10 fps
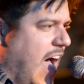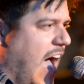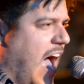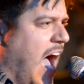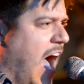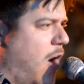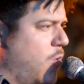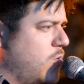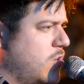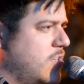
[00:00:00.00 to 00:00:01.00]

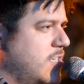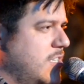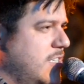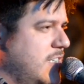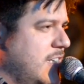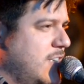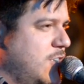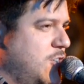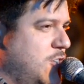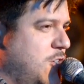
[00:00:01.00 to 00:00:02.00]
"How did
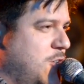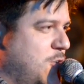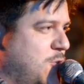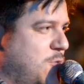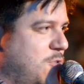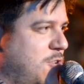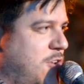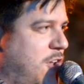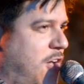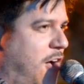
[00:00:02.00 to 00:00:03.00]
you
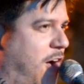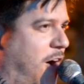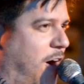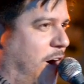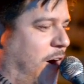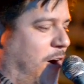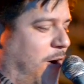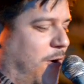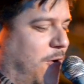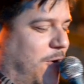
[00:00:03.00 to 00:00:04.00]

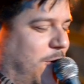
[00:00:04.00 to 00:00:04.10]
know?"